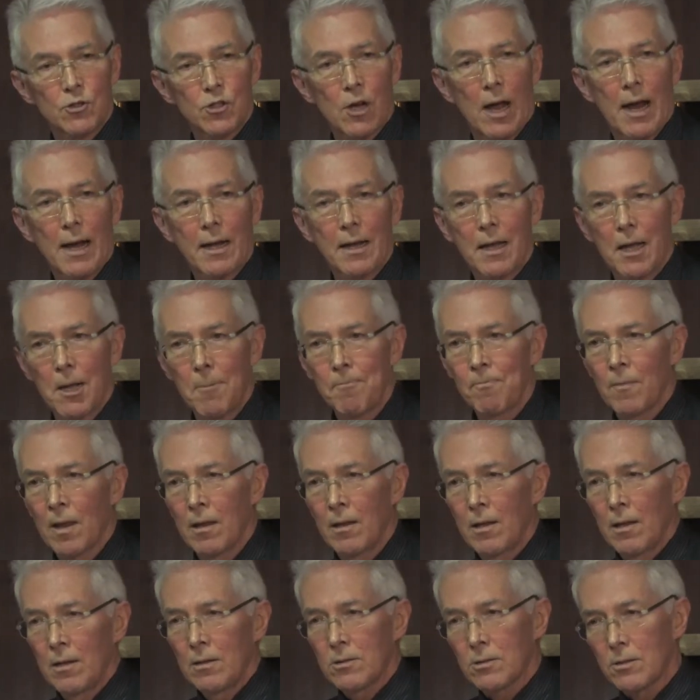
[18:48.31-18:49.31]
China.
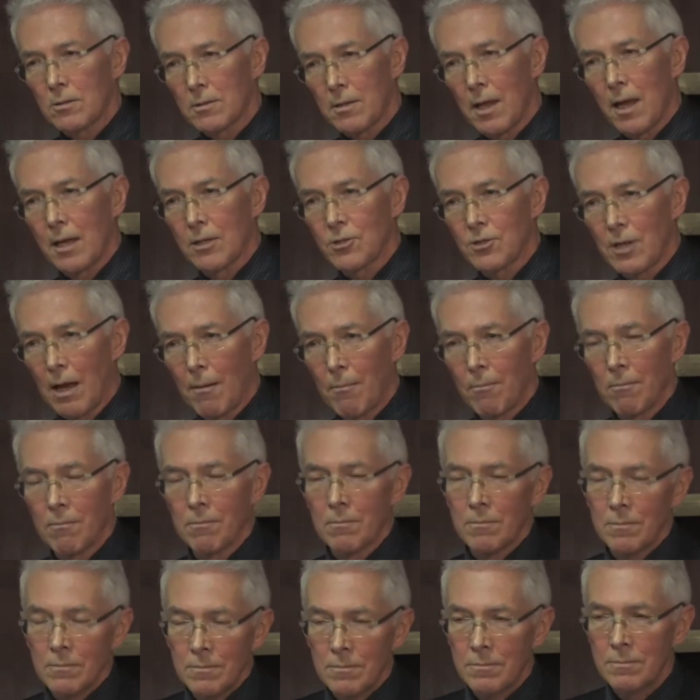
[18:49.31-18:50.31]
So there's
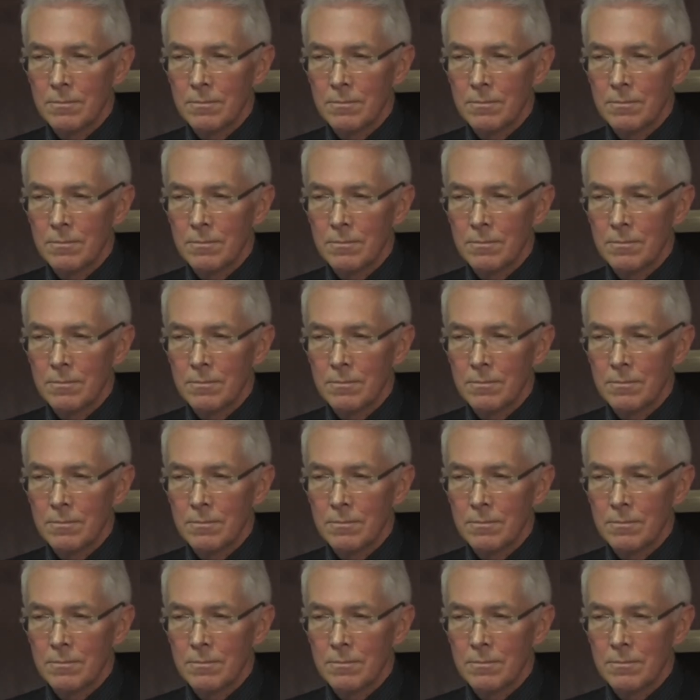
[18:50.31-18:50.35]
some